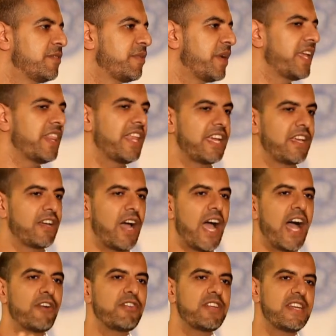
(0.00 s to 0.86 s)
Right? Like,
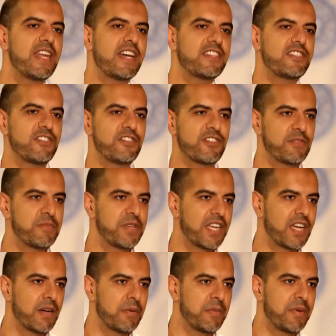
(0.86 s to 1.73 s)
how did Nazi
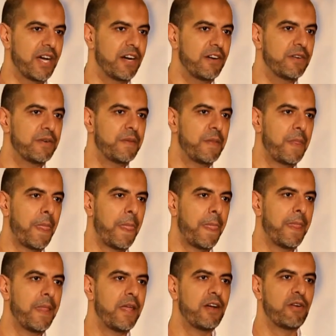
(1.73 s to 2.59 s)
Germany come about?
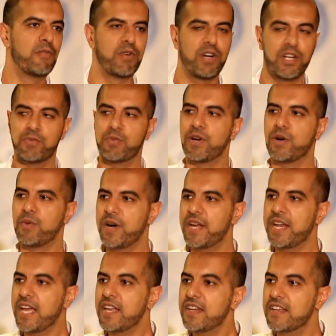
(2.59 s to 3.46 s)
World War
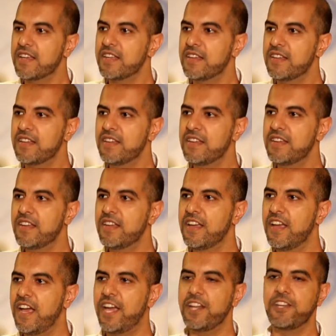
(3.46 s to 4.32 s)
I ended,
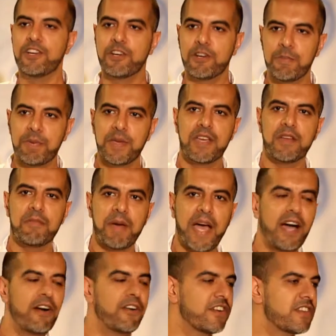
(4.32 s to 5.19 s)
and European
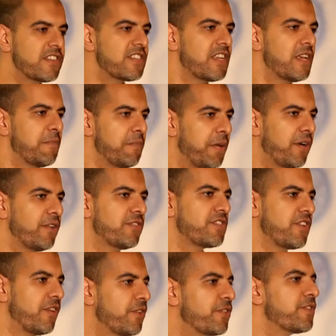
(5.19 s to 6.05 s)
powers
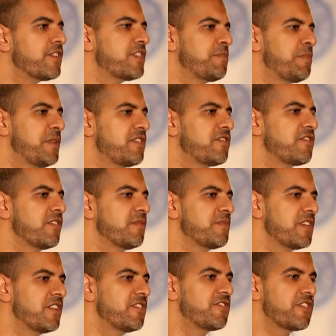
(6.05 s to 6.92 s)
imposed onerous peace
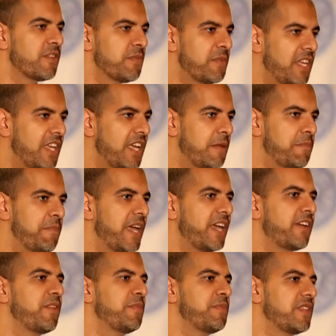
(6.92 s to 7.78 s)
terms on Germany and
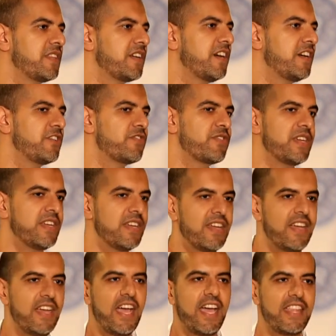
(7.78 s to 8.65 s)
bankrupted the country,
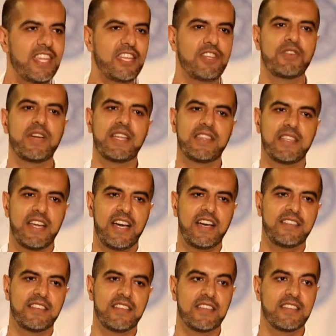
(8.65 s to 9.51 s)
and then you got the
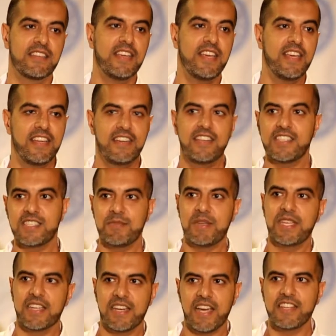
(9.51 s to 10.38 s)
Nazis. Doesn't
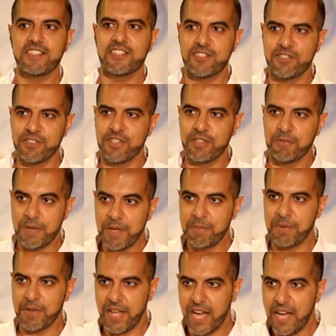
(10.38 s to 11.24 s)
mean the Nazis are good
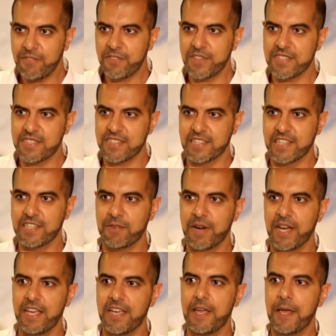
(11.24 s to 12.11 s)
people, obviously,
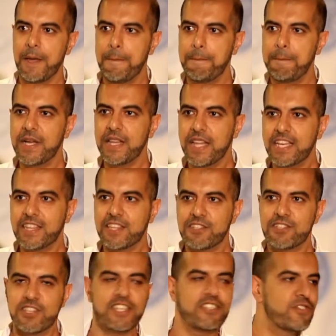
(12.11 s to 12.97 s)
right? But like,
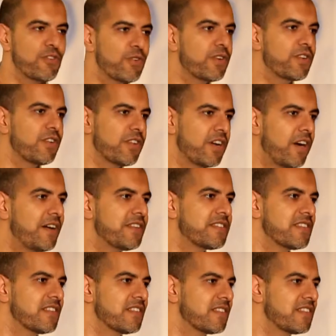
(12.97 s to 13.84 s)
there's historical
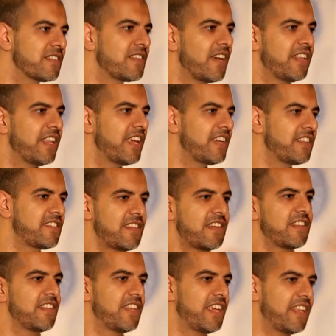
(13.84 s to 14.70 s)
causes. It's not like
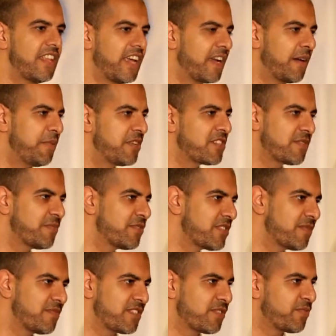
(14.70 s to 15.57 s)
suddenly like a bunch of
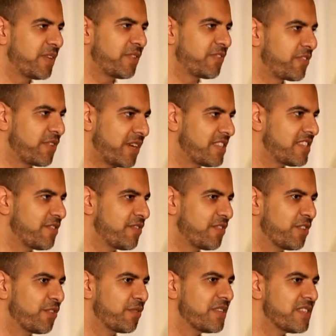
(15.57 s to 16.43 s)
Muslims just went crazy
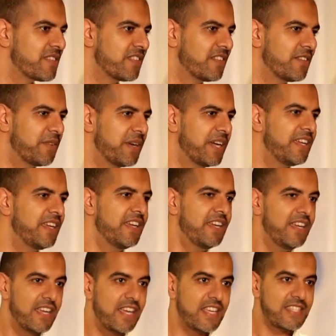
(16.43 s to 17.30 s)
for no reason, right?
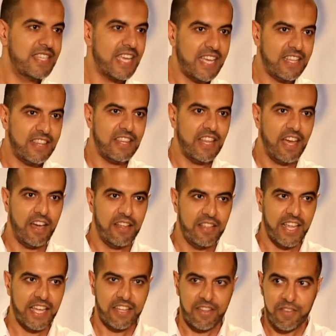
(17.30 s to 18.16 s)
Is that
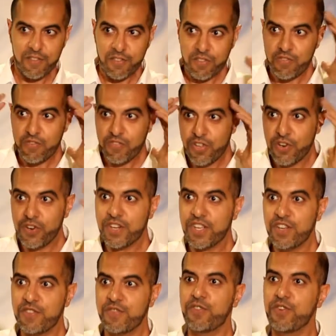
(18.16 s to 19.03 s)
like
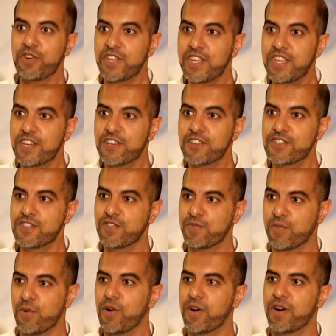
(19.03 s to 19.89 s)
30 or 40 years
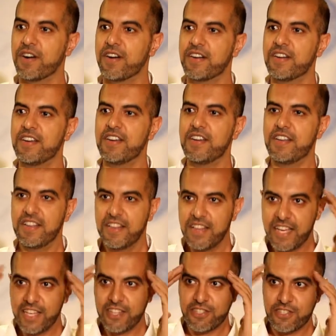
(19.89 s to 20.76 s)
of war
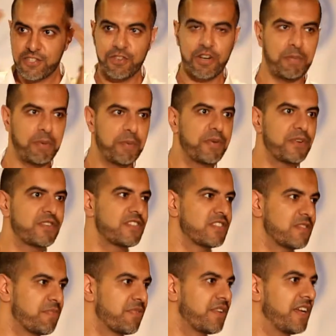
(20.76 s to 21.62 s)
like screw up a
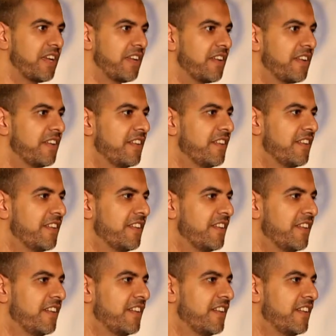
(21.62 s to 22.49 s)
person's brain,
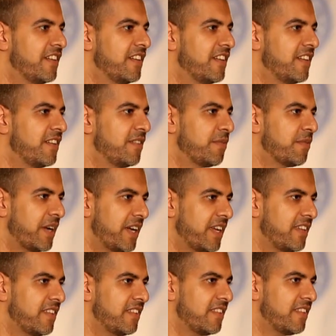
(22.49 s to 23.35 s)

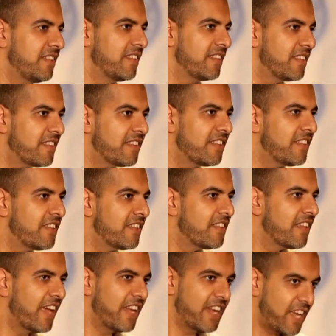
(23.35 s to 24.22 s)
right?
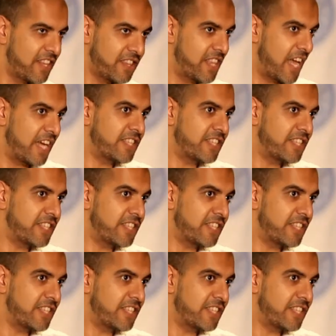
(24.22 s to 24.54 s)
And